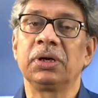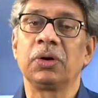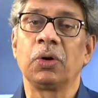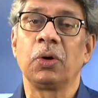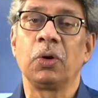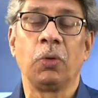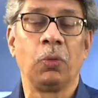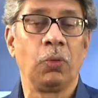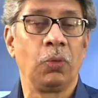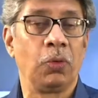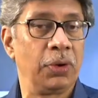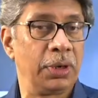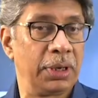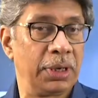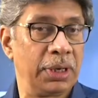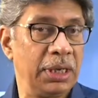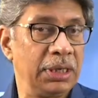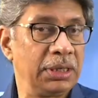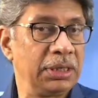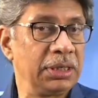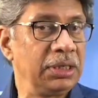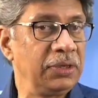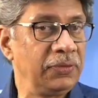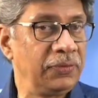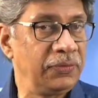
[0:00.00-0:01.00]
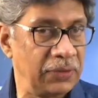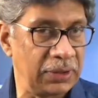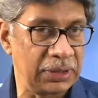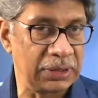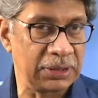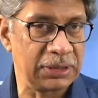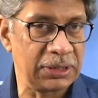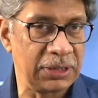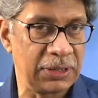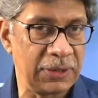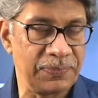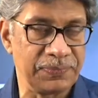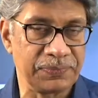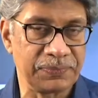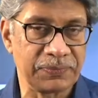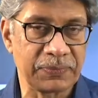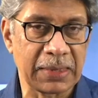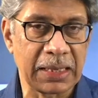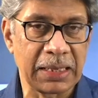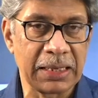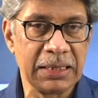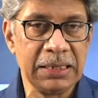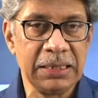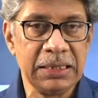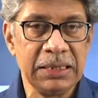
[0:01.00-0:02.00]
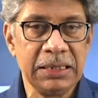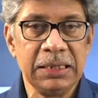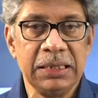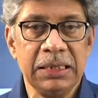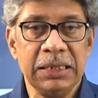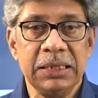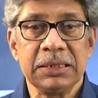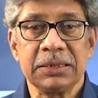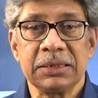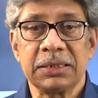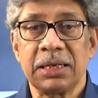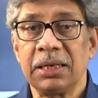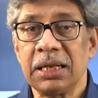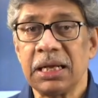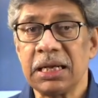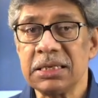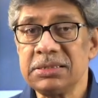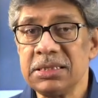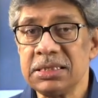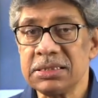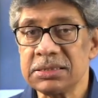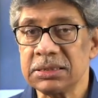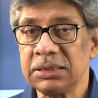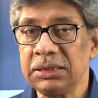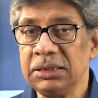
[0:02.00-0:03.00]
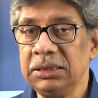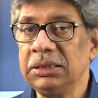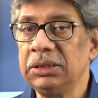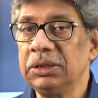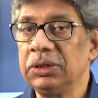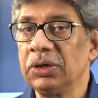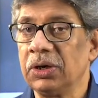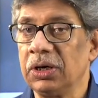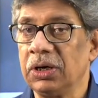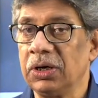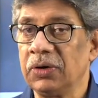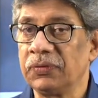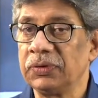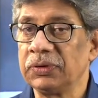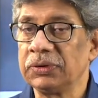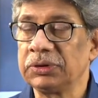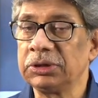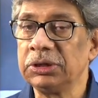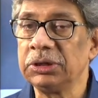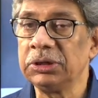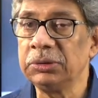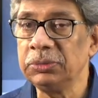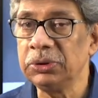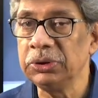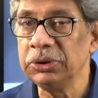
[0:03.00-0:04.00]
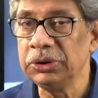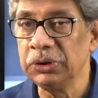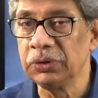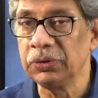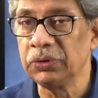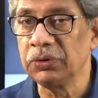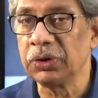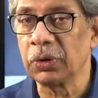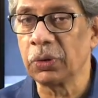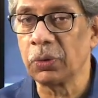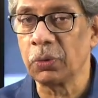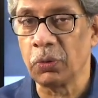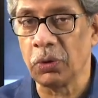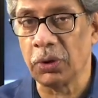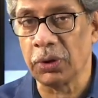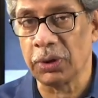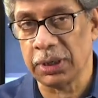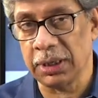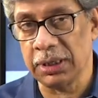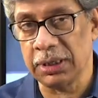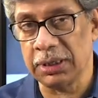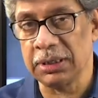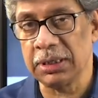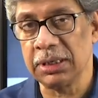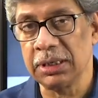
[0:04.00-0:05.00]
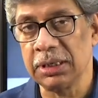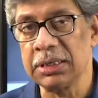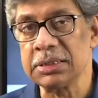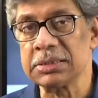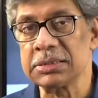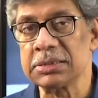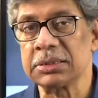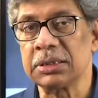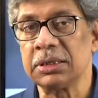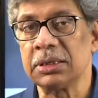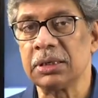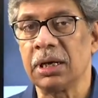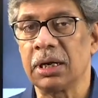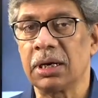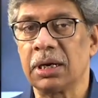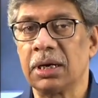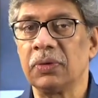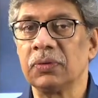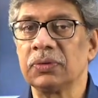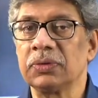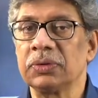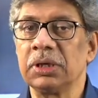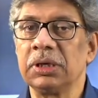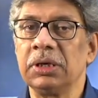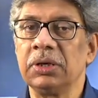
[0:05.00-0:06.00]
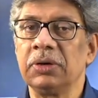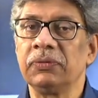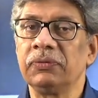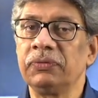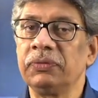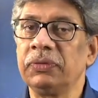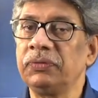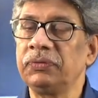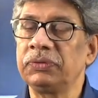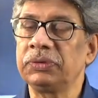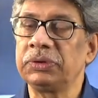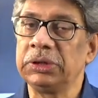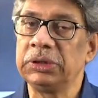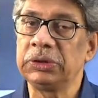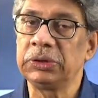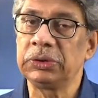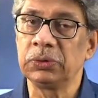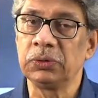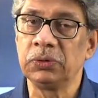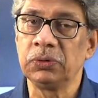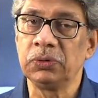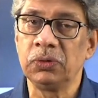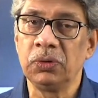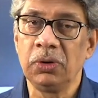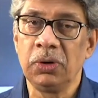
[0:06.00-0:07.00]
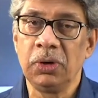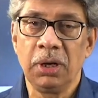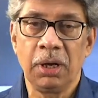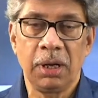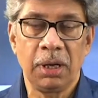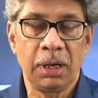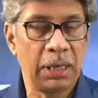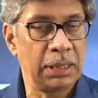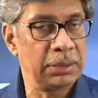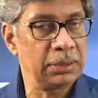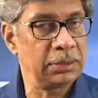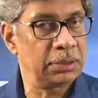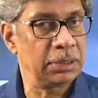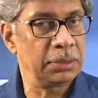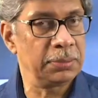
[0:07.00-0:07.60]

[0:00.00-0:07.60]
warhead effect. The largest yield of a thermonuclear warhead is around 50 to 100